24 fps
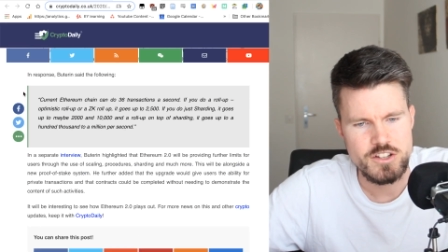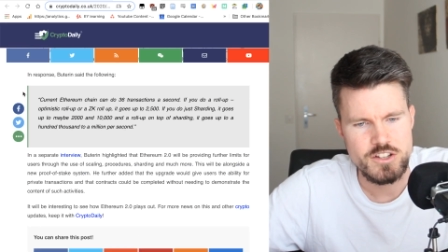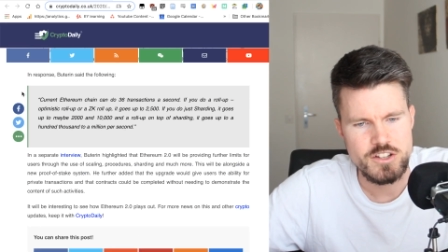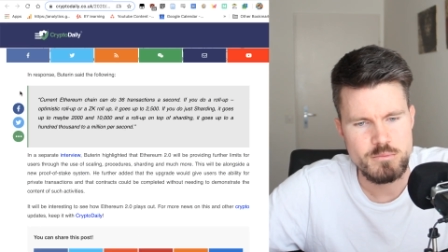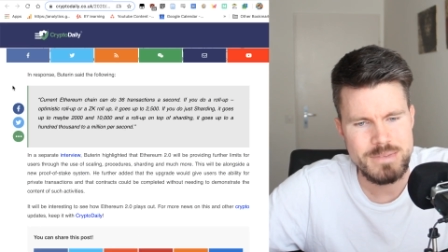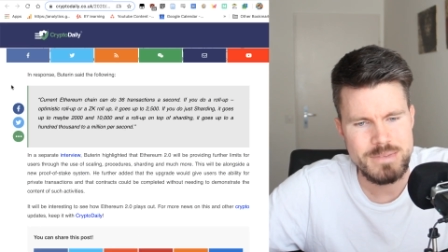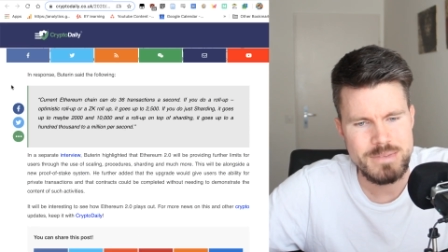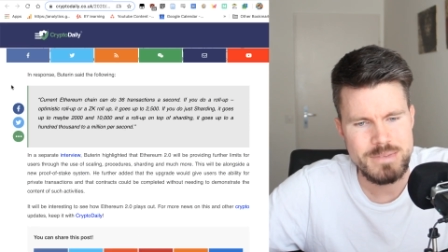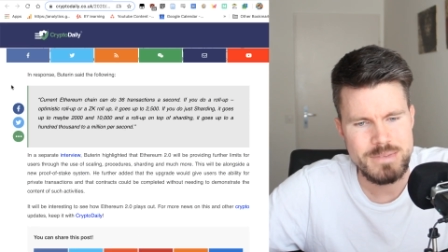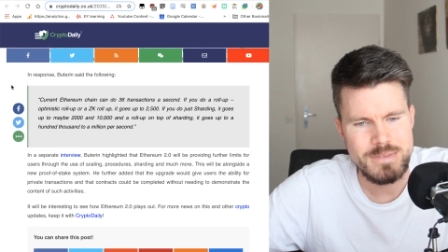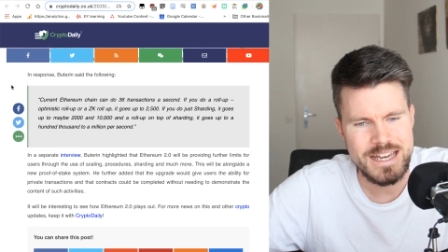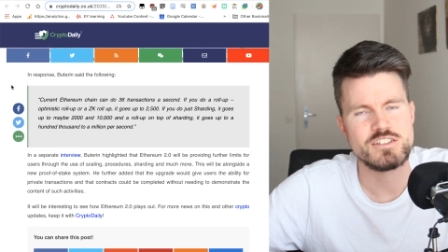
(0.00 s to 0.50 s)

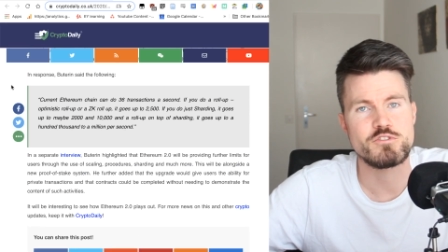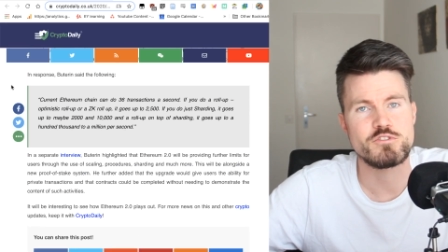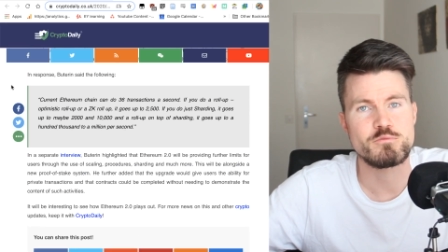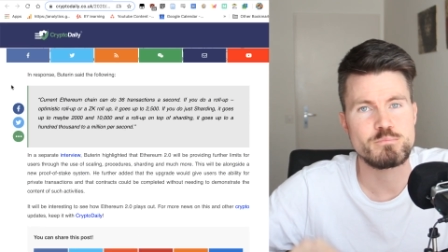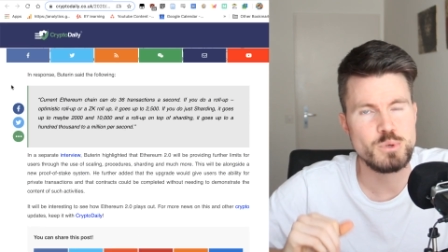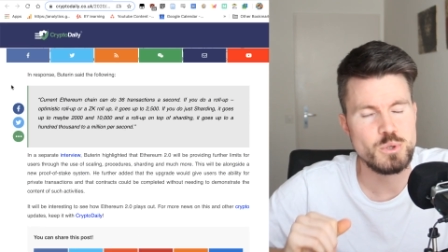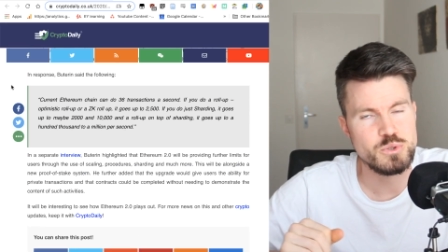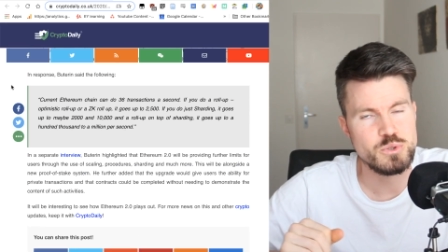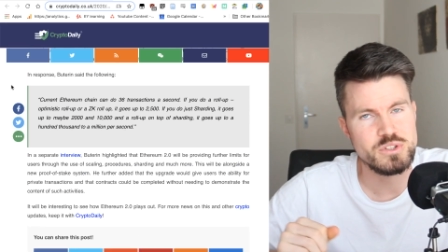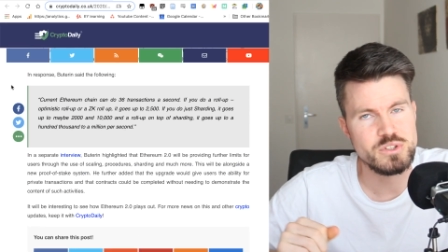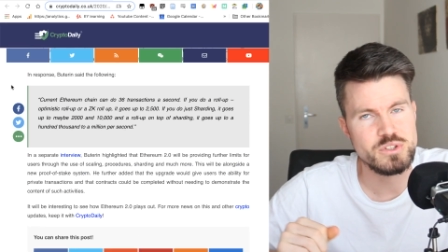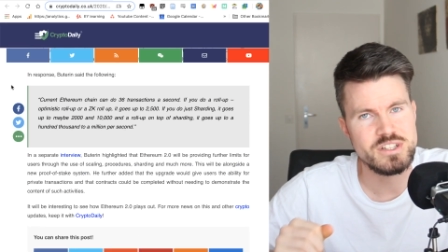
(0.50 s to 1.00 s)
massive
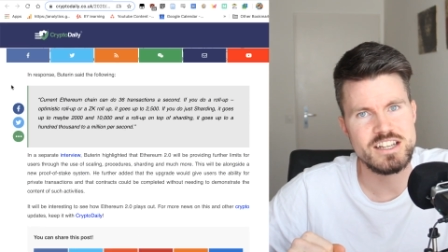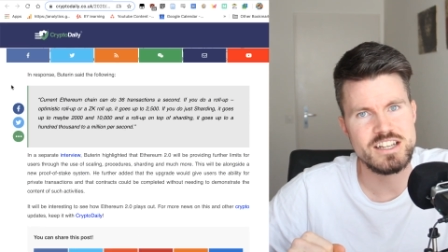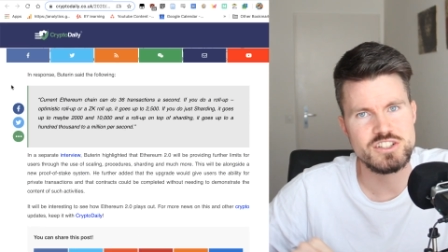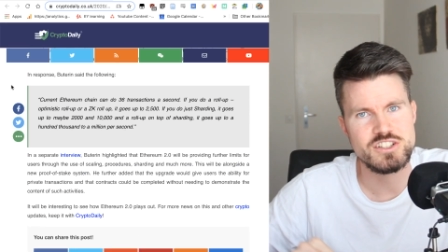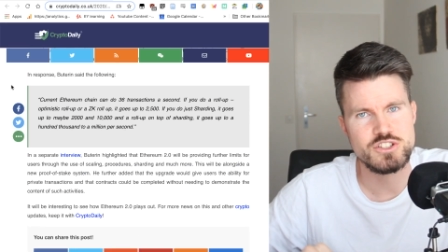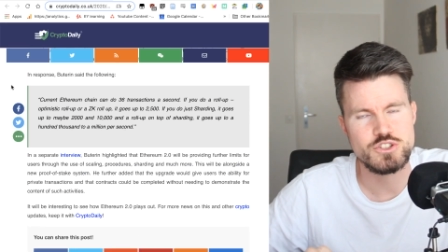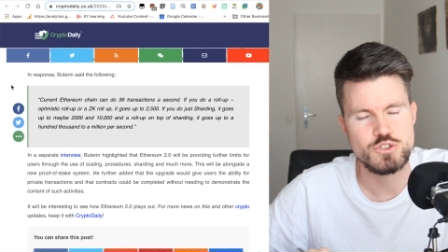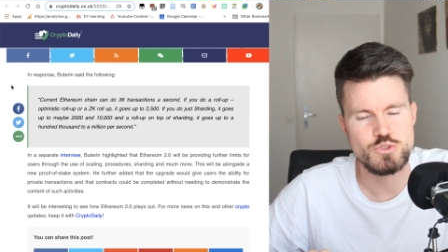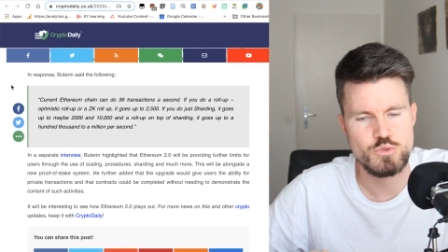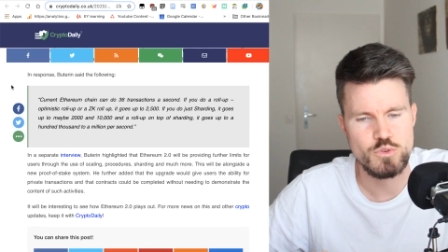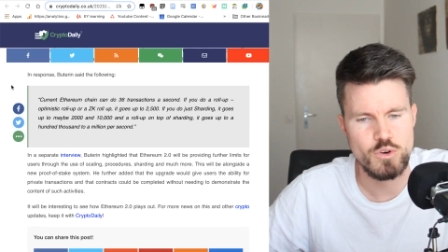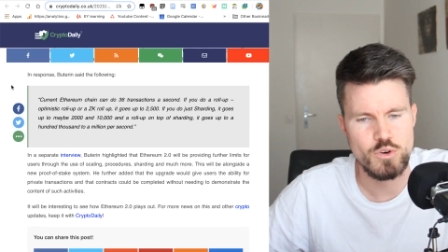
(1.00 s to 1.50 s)

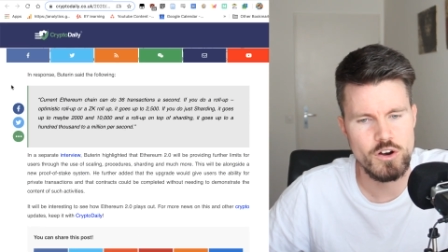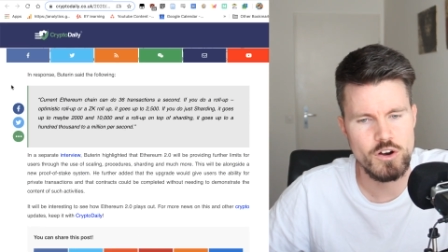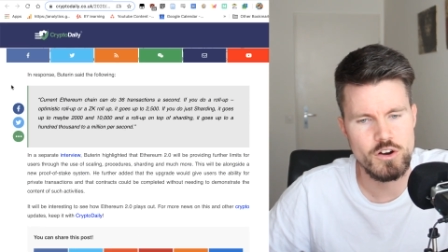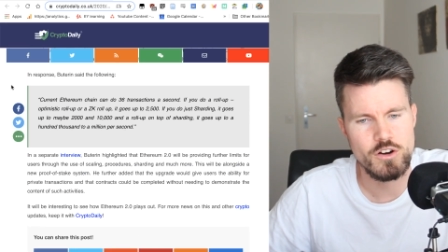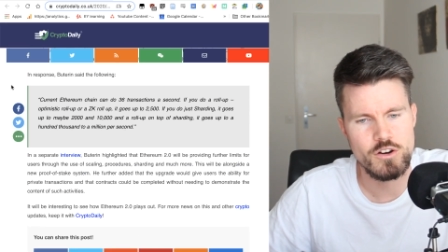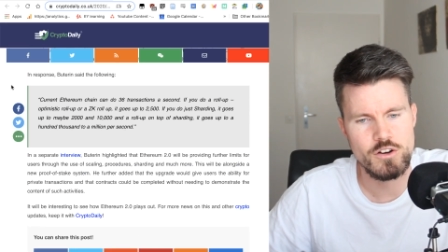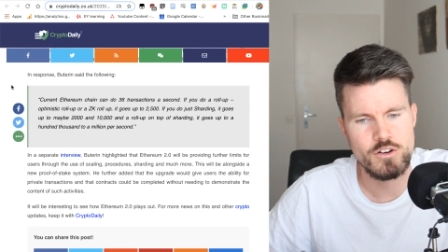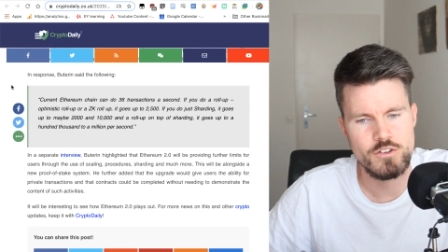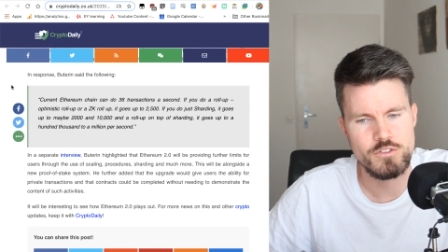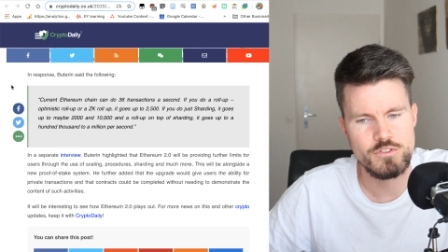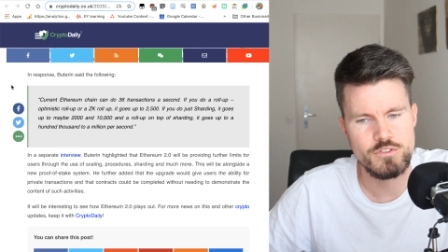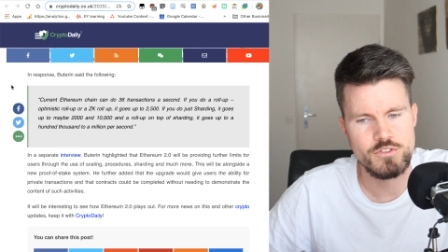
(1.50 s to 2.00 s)
potential
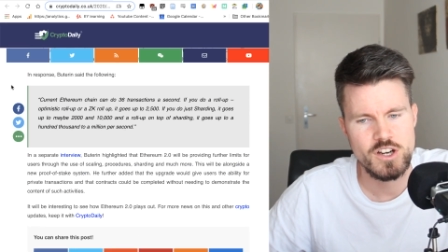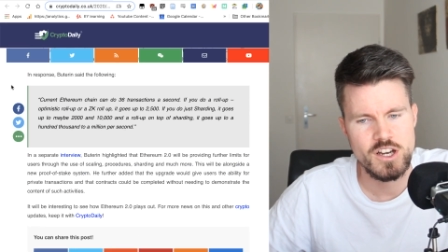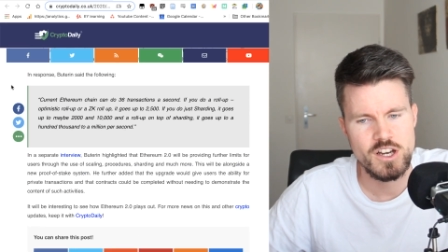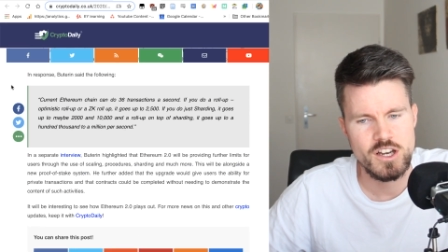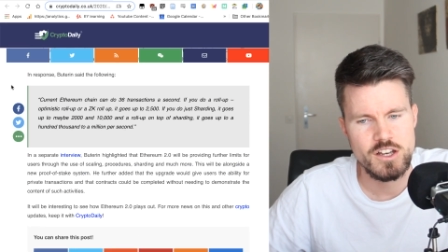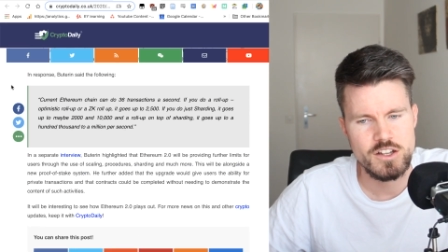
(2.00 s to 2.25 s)
of